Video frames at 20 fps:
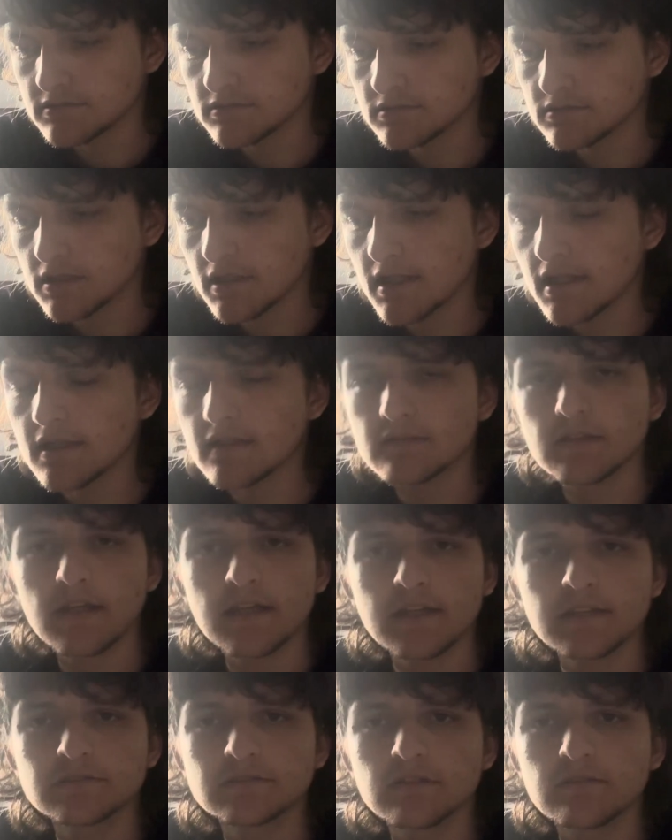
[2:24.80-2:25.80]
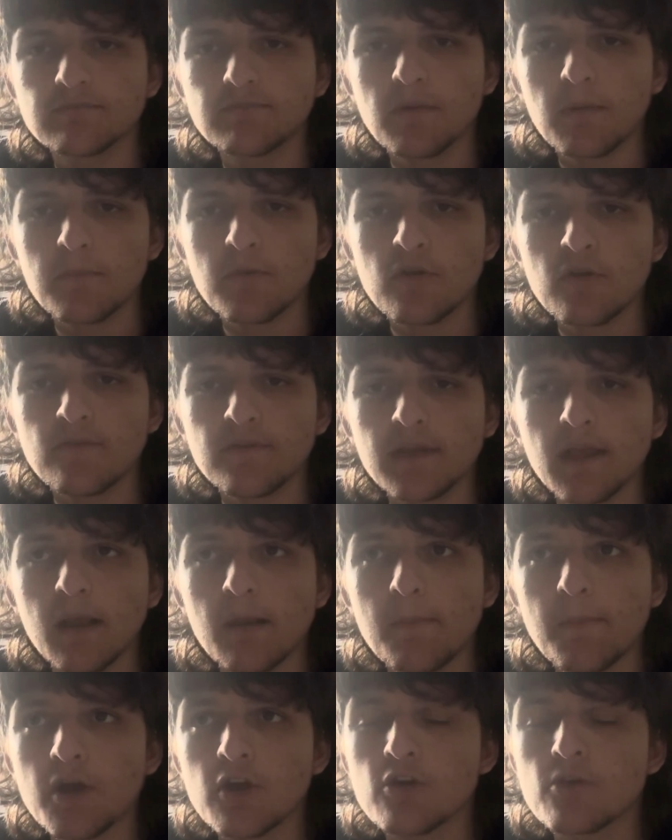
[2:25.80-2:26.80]
this is the movie
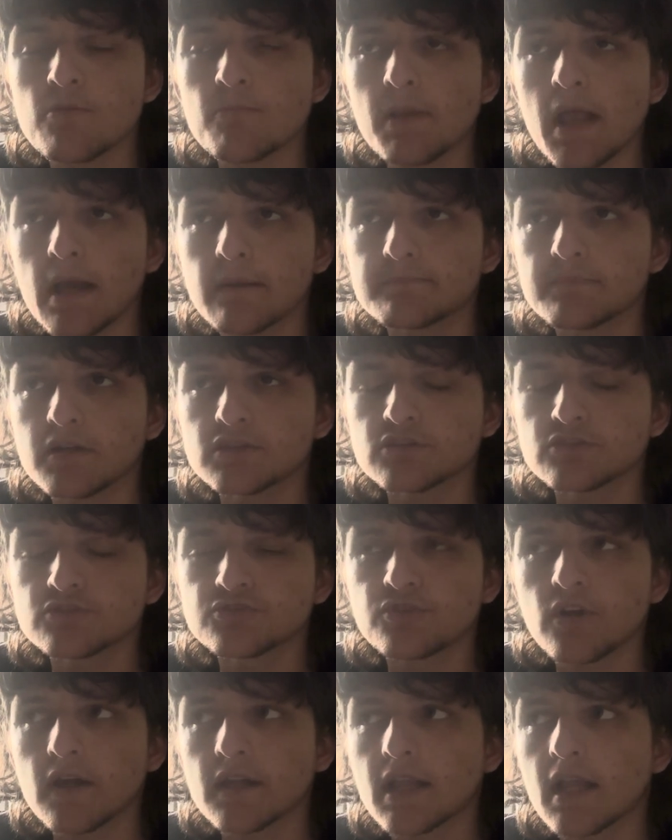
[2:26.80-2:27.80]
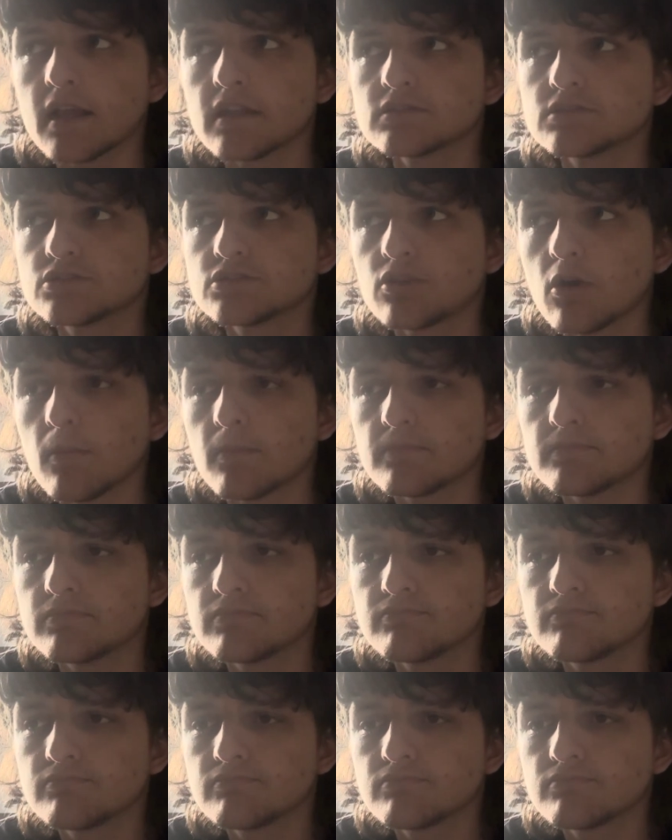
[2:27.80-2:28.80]
about Black Panther trying to stop
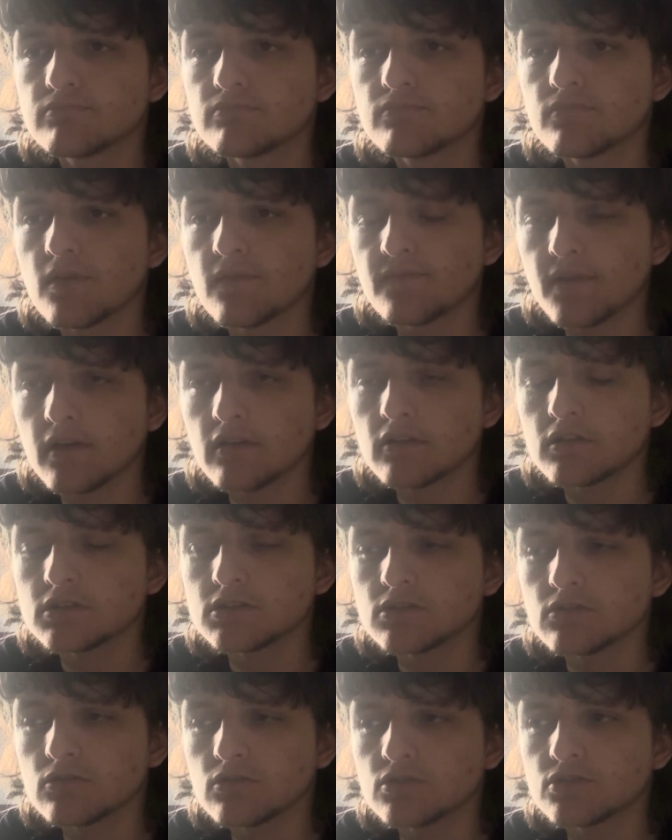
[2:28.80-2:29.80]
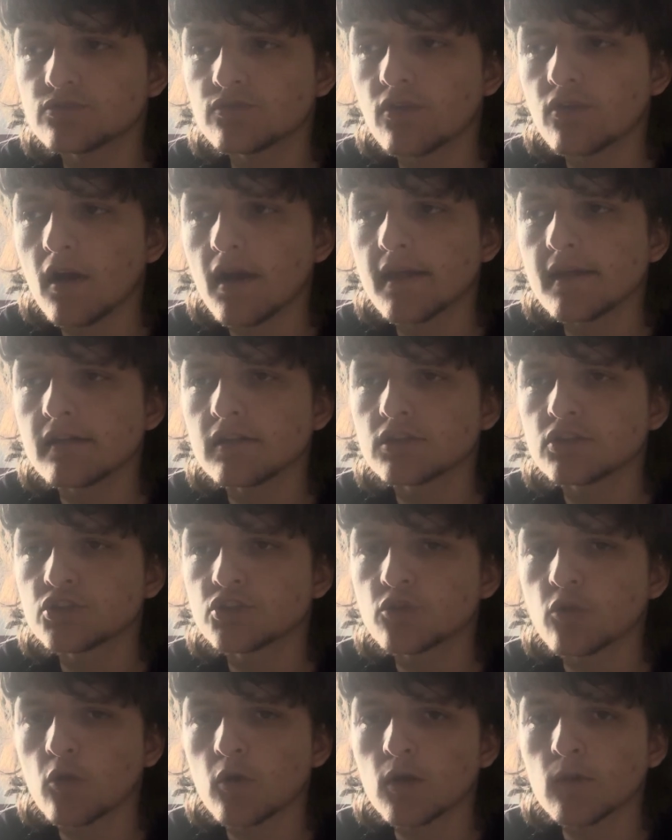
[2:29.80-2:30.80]
the villains who's trying to
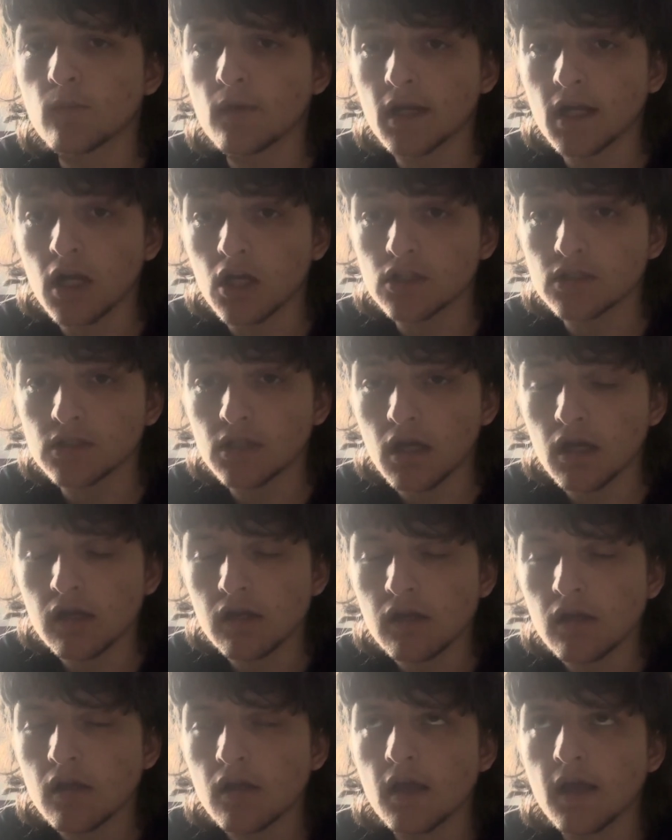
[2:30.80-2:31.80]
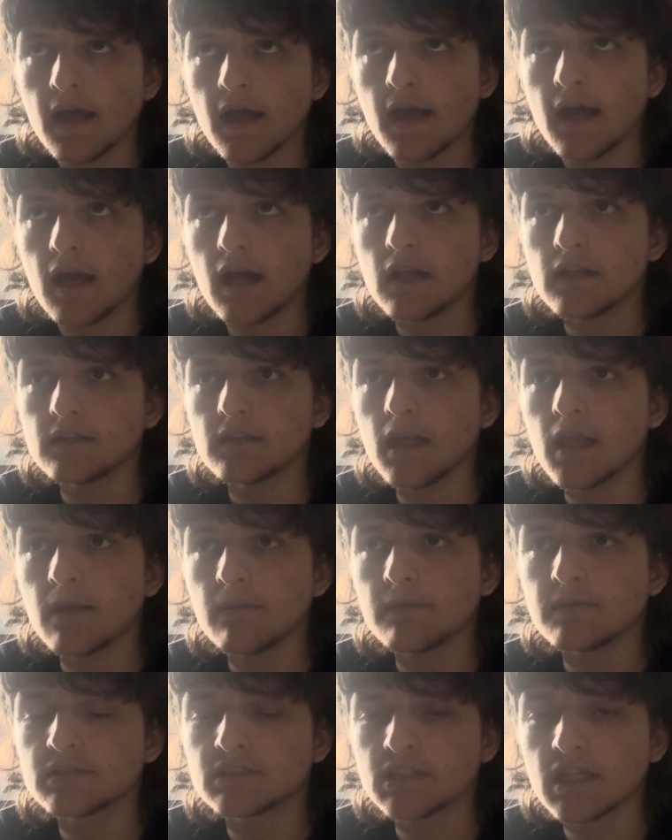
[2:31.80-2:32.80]
destroy Wakanda, and he
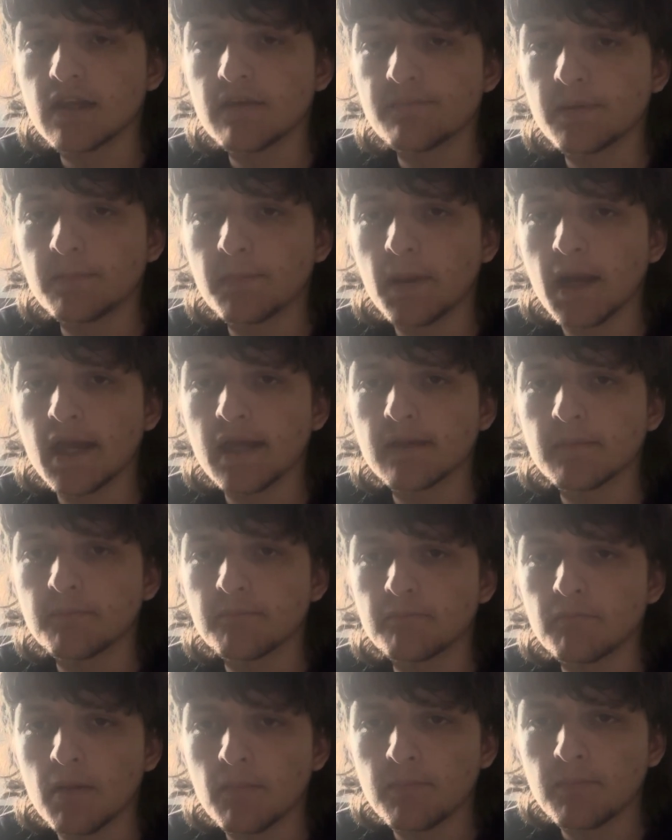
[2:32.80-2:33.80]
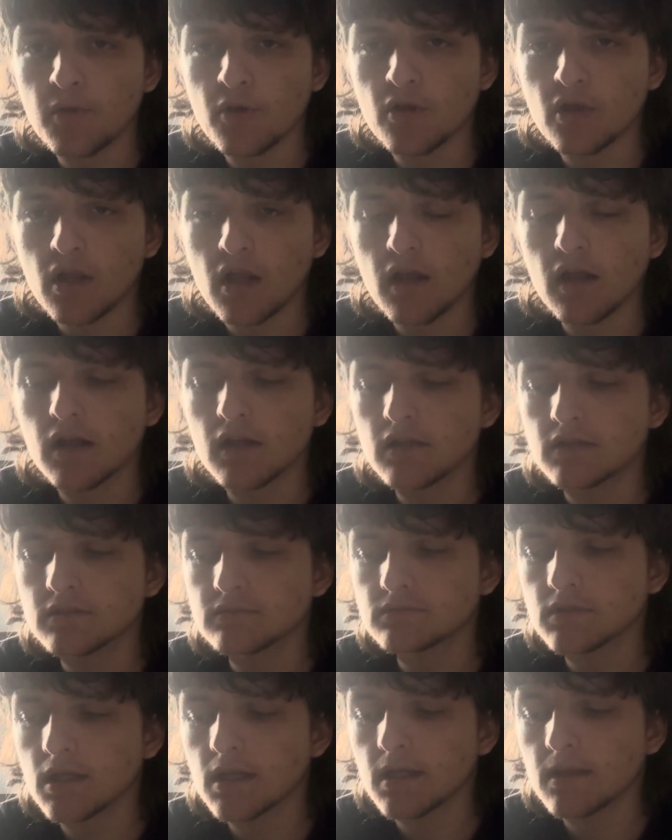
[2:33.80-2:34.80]
was saved by my book,
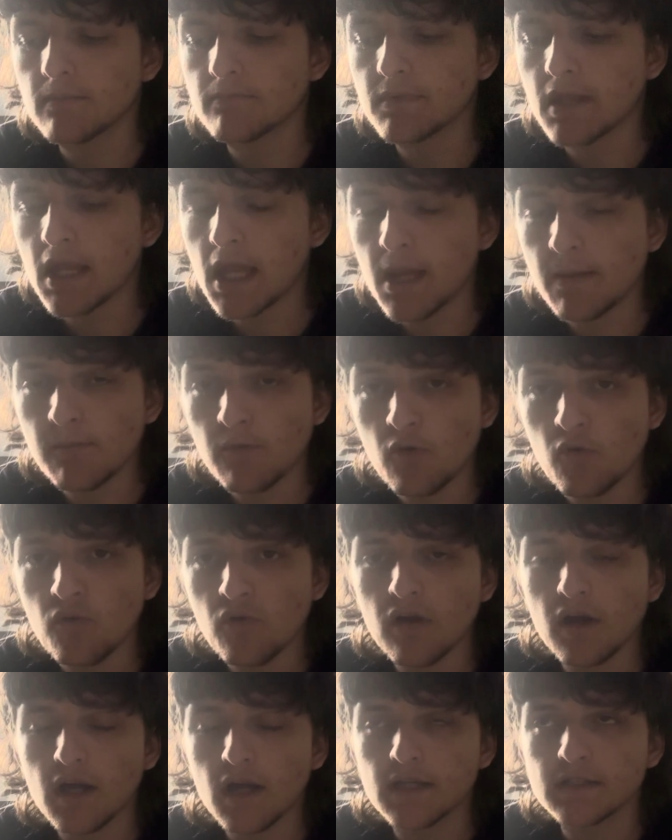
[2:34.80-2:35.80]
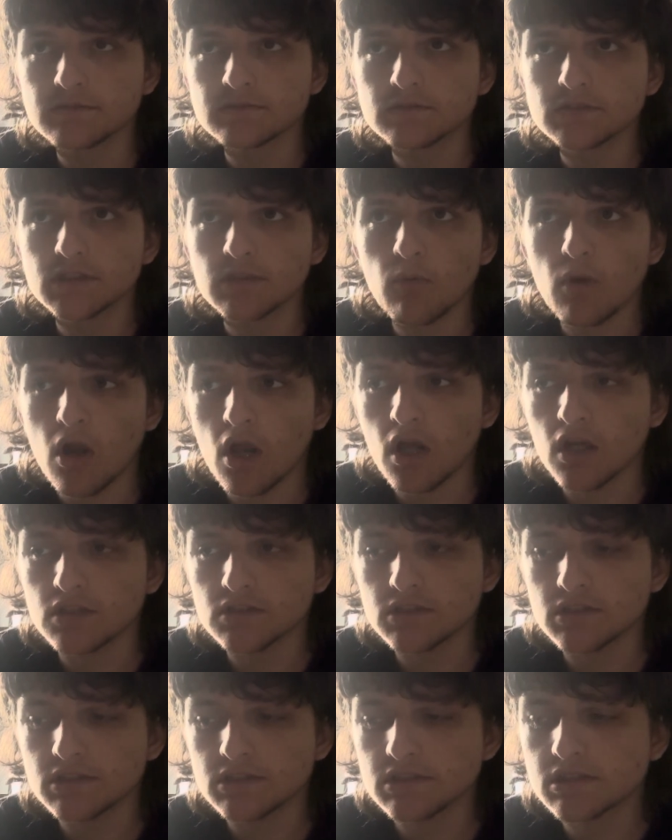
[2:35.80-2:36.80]
and Namor and
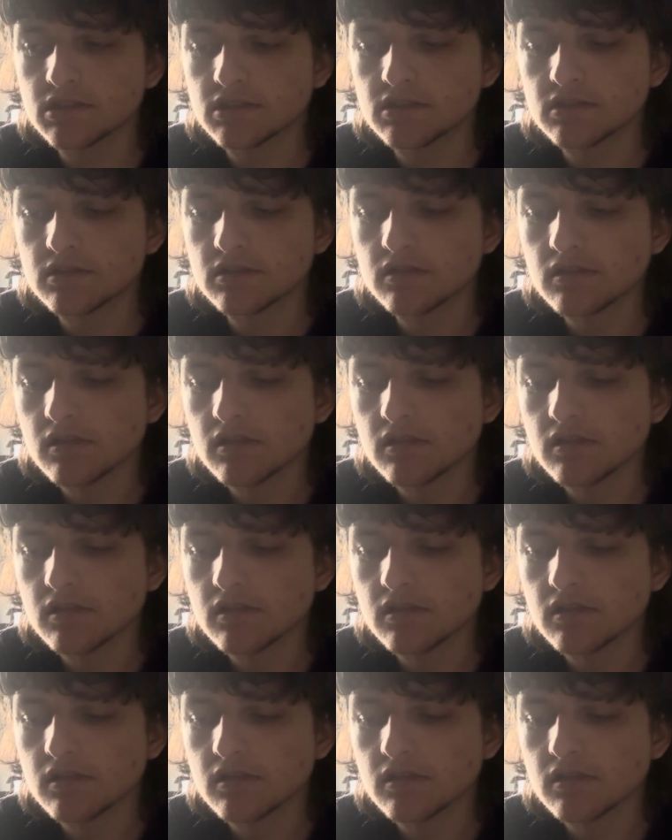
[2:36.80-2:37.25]
Wakanda's